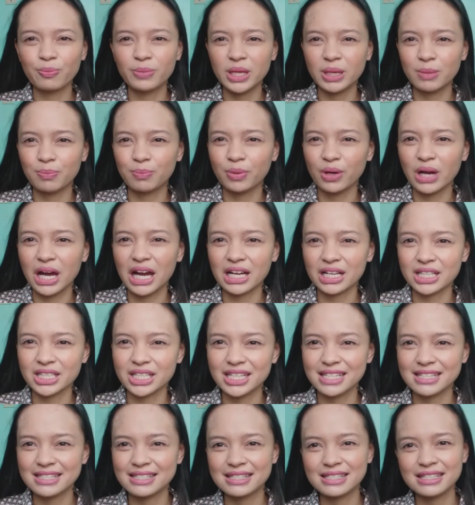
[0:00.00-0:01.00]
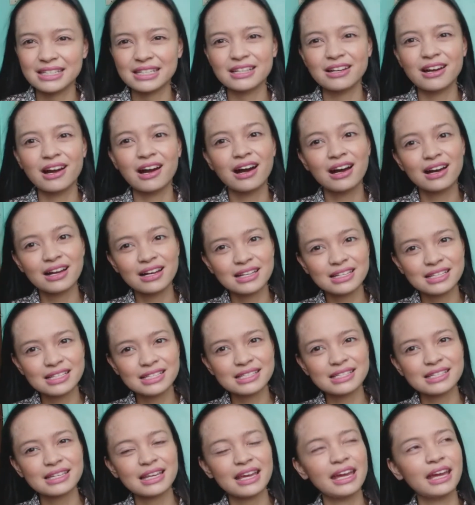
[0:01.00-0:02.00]
people actually see
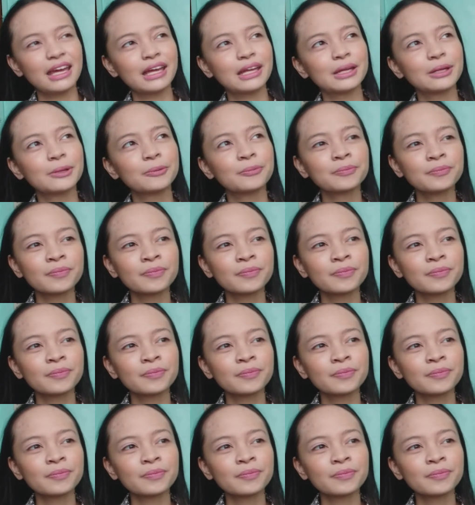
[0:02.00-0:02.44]
us and